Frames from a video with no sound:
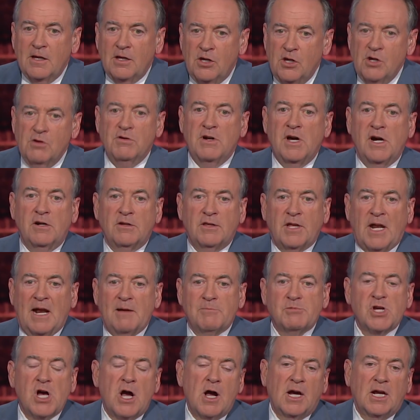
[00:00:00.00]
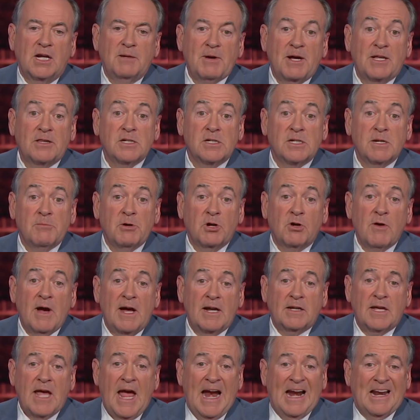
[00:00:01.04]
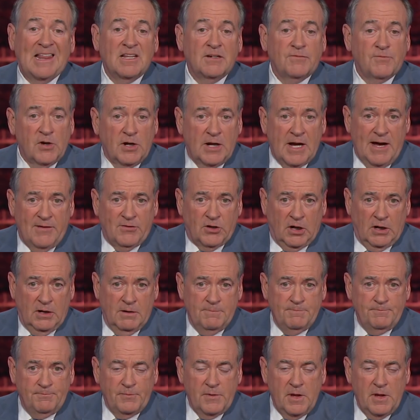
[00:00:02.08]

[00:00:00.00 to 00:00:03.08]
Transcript: you know that I'm talking about the Democrat candidate for governor.